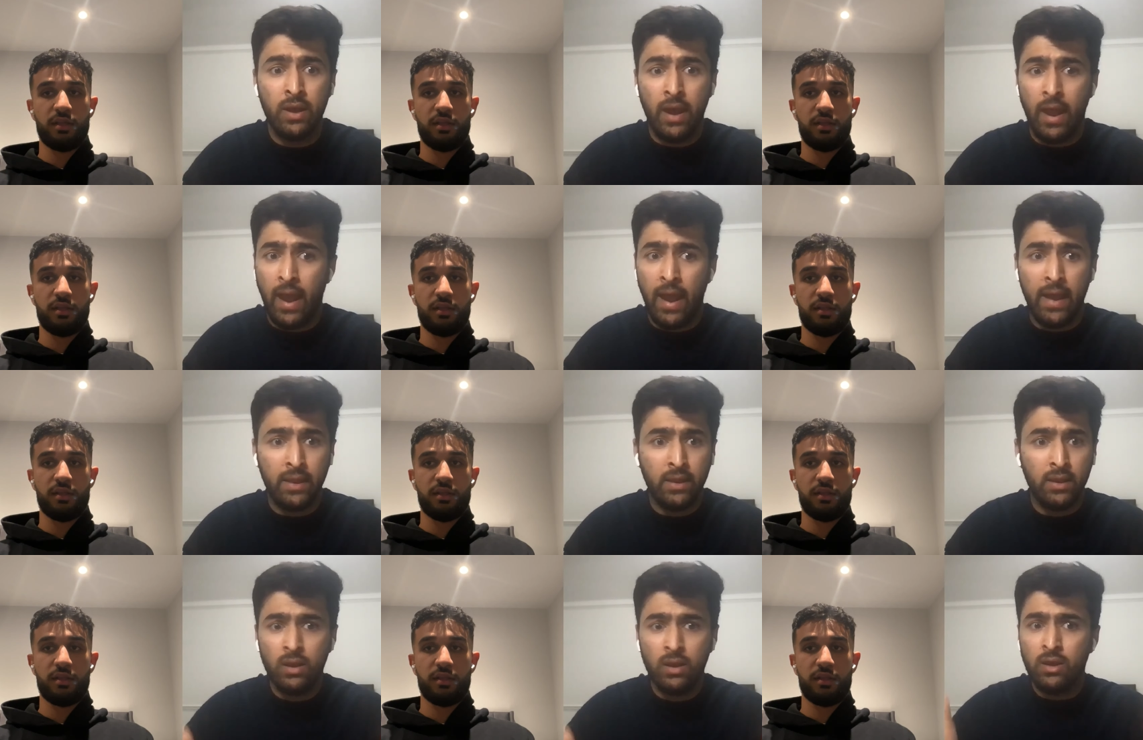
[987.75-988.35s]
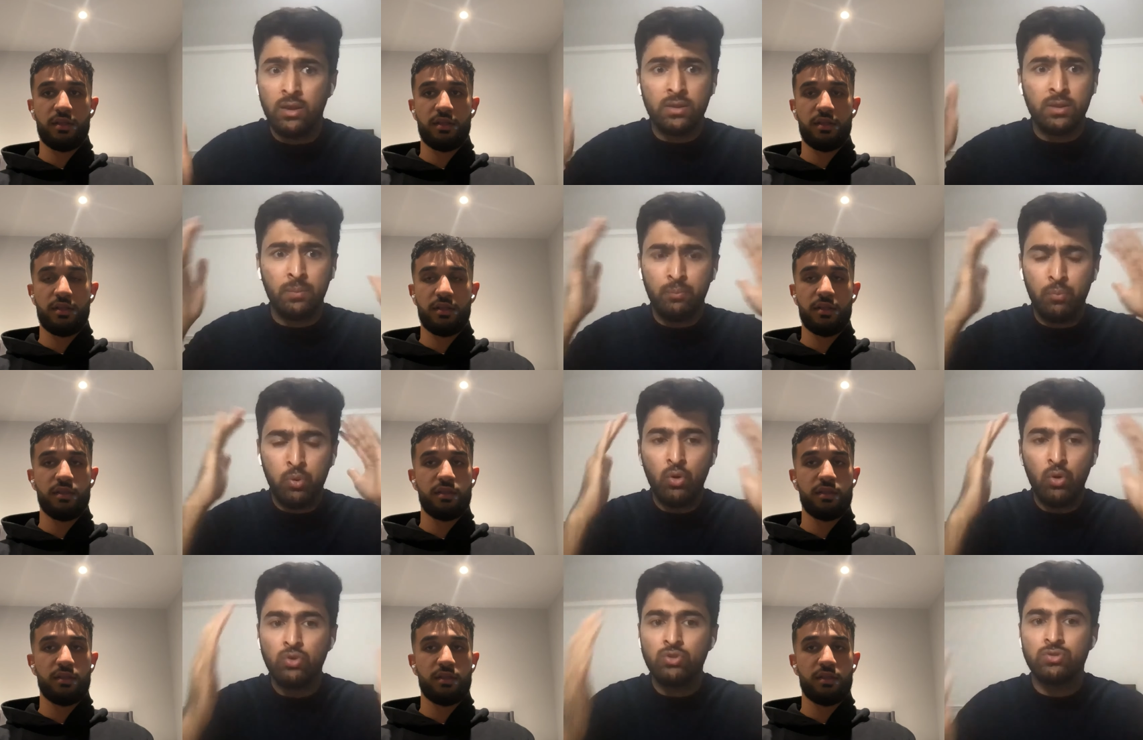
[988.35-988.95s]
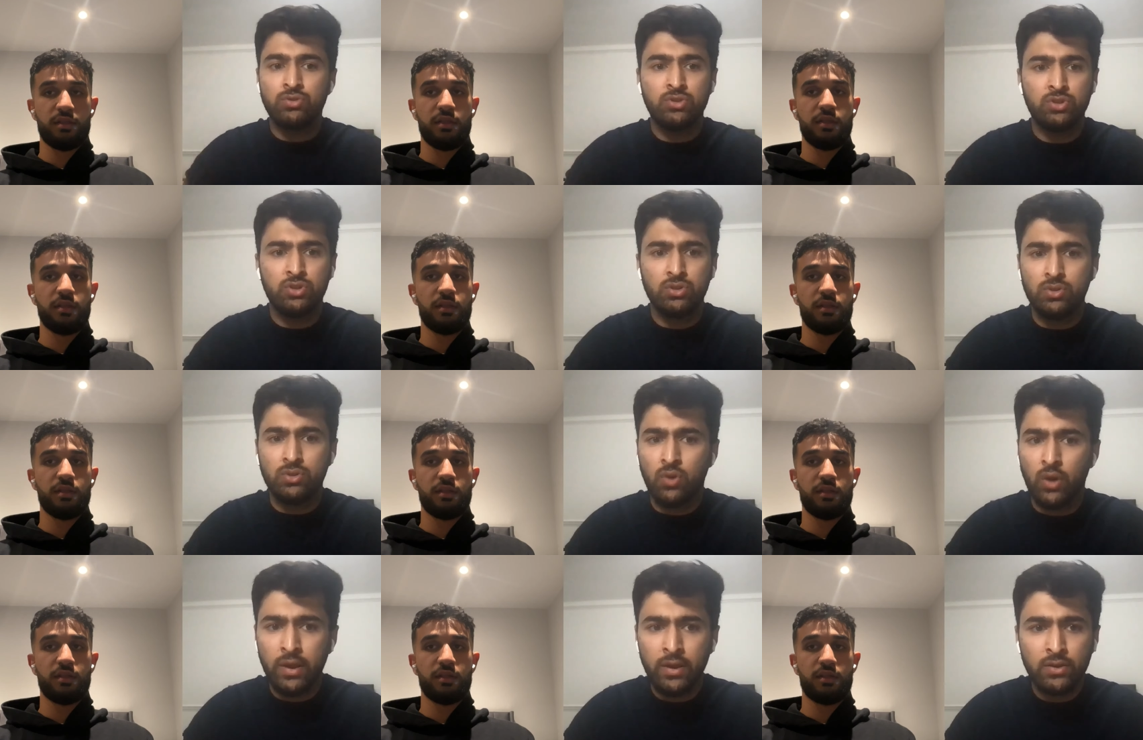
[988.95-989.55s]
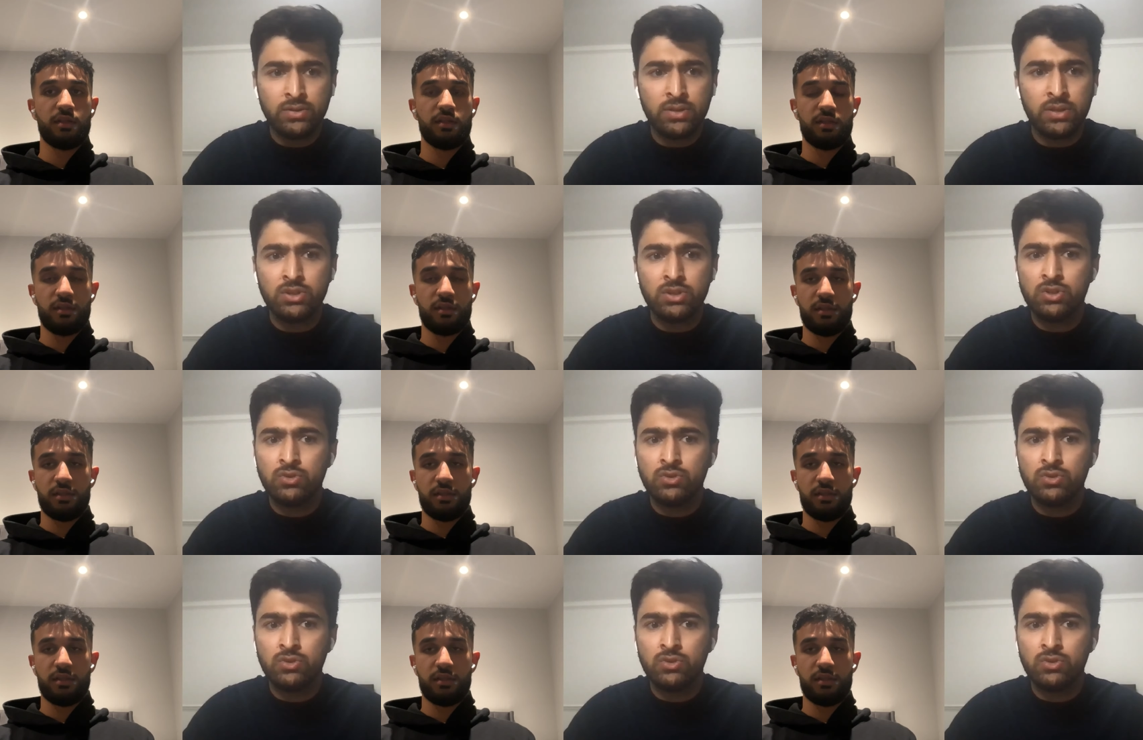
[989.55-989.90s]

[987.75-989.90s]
Speaker 1: and the poor innocent